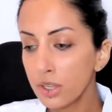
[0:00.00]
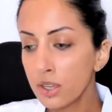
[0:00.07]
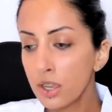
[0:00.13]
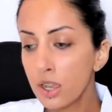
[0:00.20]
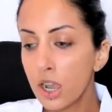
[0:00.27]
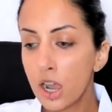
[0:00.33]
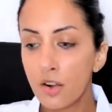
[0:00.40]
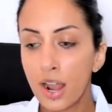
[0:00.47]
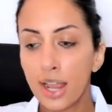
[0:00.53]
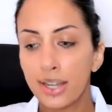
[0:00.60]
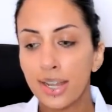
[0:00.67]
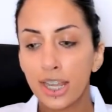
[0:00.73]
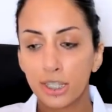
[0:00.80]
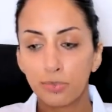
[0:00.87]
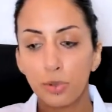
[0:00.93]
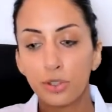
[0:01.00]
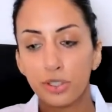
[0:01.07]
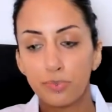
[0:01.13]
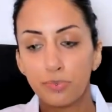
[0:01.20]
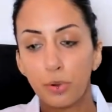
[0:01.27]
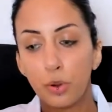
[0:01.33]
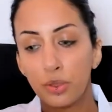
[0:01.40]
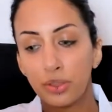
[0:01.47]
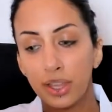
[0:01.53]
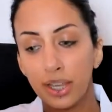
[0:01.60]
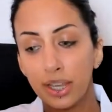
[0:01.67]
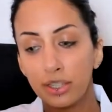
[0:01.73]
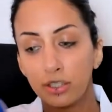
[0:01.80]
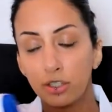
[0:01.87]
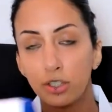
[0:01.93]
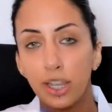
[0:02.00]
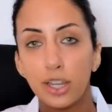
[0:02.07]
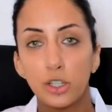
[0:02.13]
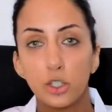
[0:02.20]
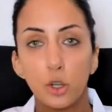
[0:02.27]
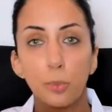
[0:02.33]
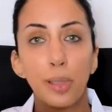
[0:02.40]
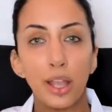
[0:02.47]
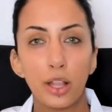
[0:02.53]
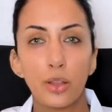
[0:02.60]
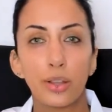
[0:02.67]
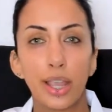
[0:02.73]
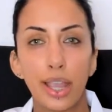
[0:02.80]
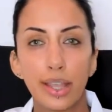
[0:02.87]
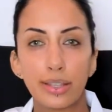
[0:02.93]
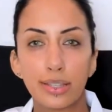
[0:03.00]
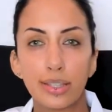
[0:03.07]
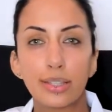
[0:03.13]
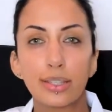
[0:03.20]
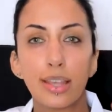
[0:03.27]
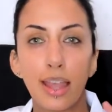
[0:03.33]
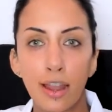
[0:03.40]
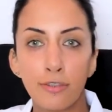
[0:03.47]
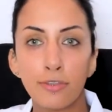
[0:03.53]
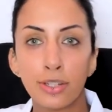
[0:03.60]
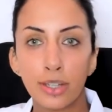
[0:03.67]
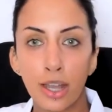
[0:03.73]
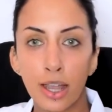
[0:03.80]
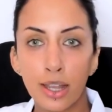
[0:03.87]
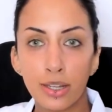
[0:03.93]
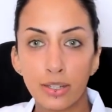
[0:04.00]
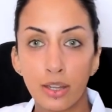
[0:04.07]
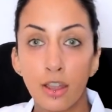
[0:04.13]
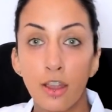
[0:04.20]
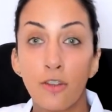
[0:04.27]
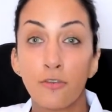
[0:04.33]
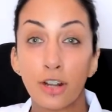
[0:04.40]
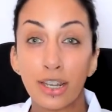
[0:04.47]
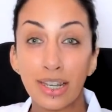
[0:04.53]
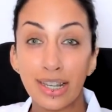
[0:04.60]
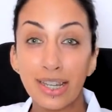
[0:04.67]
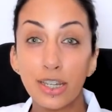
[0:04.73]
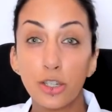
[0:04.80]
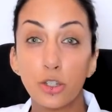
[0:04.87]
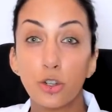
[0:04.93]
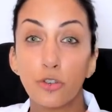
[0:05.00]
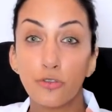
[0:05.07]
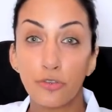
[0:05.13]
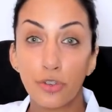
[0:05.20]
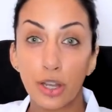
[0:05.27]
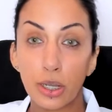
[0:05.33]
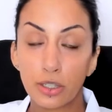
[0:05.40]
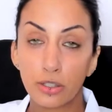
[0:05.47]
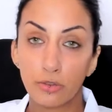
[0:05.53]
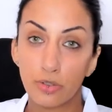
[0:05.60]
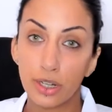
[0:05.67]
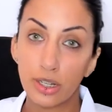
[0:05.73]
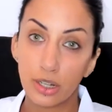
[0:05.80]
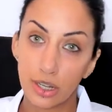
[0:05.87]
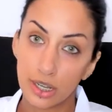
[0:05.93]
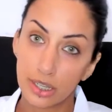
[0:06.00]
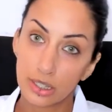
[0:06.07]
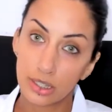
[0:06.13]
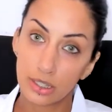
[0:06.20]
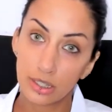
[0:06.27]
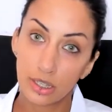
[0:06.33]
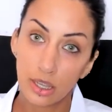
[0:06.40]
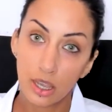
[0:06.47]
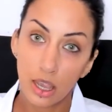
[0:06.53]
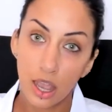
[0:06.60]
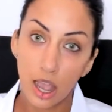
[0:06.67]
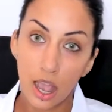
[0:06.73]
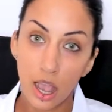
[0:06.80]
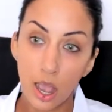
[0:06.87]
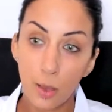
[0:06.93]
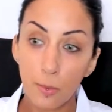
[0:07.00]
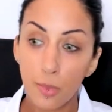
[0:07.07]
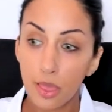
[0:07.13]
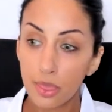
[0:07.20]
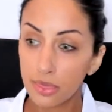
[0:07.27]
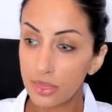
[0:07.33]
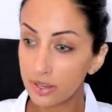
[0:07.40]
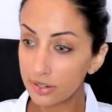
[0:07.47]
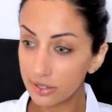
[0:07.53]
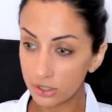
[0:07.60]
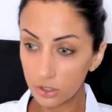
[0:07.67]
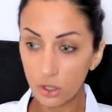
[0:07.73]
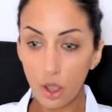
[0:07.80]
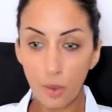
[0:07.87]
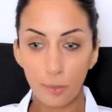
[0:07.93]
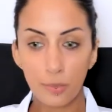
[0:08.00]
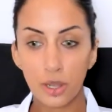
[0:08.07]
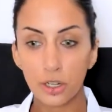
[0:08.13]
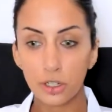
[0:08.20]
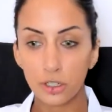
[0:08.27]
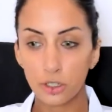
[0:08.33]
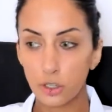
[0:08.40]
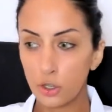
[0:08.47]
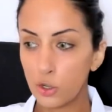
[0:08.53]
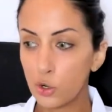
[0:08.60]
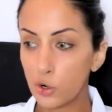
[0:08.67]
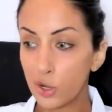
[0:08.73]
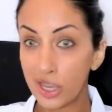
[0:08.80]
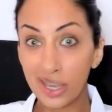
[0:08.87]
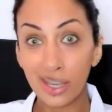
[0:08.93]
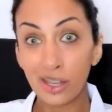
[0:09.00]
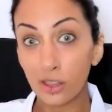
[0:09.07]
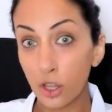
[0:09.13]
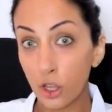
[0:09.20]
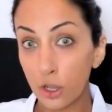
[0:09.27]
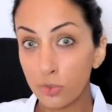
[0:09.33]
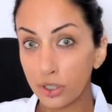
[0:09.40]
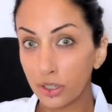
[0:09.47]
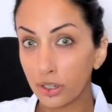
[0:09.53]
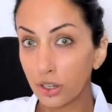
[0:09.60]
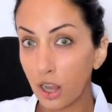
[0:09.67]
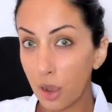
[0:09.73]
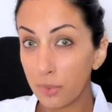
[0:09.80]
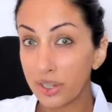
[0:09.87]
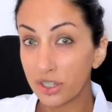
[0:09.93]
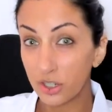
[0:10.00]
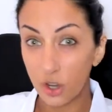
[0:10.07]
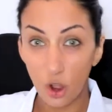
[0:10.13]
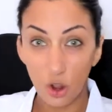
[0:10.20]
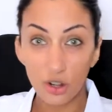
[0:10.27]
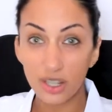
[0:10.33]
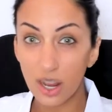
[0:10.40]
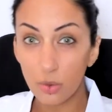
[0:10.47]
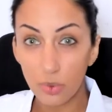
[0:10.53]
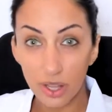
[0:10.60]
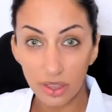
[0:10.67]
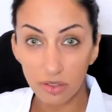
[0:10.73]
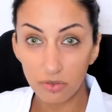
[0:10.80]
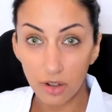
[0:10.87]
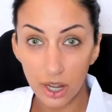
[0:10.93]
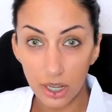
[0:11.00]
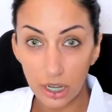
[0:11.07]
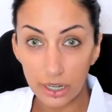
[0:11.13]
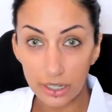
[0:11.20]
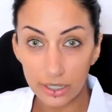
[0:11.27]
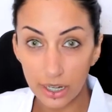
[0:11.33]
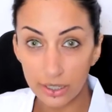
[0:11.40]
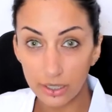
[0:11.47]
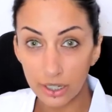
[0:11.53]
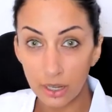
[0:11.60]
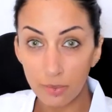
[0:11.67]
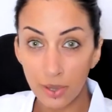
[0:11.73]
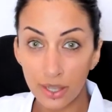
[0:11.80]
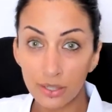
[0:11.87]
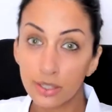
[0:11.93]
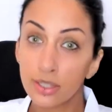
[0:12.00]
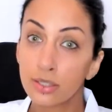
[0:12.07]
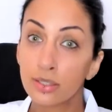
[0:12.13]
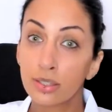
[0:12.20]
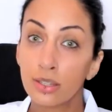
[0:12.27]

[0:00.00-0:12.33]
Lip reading: Alright, next most important thing is to change your pillowcases every night for at least your first 3 nights. There is not much that your earlobes are going to come into contact with, right, on a day-to-day basis.